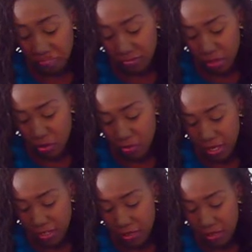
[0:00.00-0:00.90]
Are you
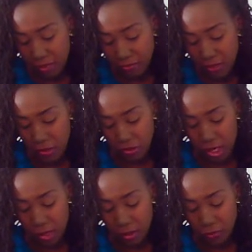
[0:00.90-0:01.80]
greater than our father
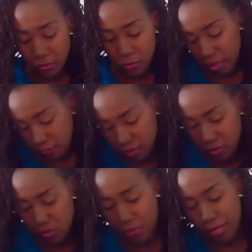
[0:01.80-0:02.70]
Jacob, who gave us
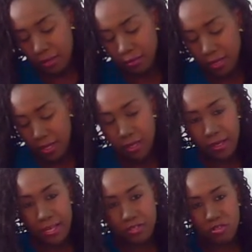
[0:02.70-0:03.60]
this well,
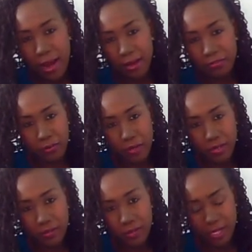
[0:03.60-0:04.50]
and drank from it
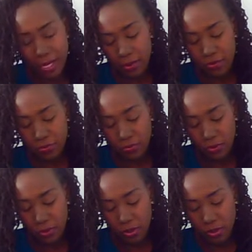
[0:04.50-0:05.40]
himself,
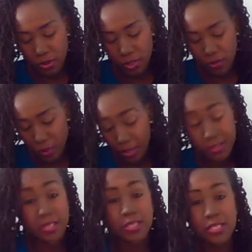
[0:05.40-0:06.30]
as well as
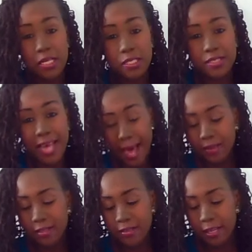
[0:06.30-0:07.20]
his sons and
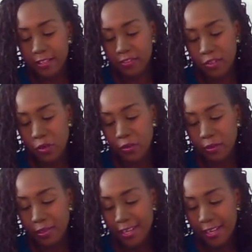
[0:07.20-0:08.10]
his livestock?"
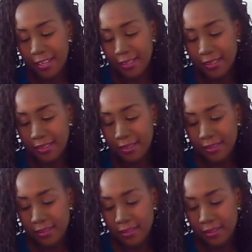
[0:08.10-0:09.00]

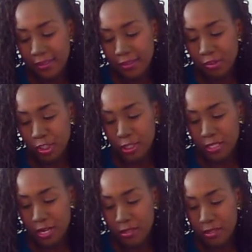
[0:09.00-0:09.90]
And Jesus
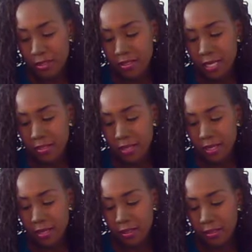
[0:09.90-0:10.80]
answered and said to her,